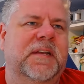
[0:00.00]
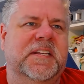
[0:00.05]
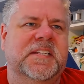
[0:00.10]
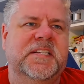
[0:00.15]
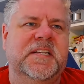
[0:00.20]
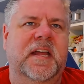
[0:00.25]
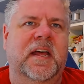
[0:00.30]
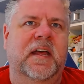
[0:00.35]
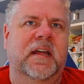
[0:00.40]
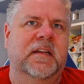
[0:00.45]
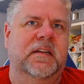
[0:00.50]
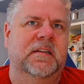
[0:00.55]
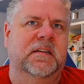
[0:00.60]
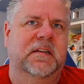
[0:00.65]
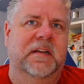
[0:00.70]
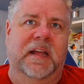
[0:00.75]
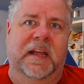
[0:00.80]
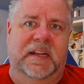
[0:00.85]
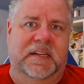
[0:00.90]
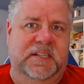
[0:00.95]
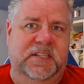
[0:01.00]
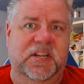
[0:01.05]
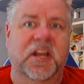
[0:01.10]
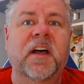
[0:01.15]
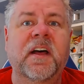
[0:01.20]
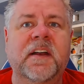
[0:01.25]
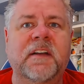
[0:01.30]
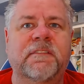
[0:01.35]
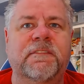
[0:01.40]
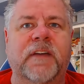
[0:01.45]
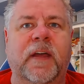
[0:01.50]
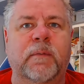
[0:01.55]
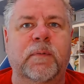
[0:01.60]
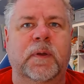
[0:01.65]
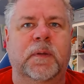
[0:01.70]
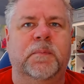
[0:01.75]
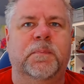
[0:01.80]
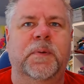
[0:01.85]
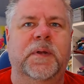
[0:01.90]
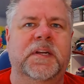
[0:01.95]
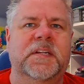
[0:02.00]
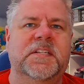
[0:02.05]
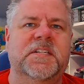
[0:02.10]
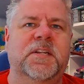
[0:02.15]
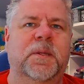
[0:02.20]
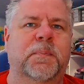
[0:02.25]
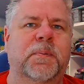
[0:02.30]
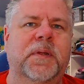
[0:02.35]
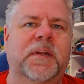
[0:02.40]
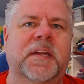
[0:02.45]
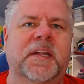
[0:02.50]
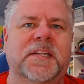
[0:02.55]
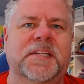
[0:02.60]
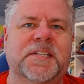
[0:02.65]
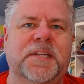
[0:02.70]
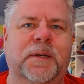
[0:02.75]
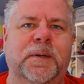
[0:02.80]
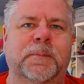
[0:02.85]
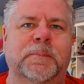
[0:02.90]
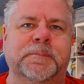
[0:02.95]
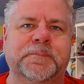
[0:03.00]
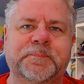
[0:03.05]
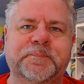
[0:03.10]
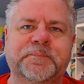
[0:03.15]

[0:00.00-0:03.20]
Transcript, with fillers: it's not a ton of fabric, but it's still plenty. So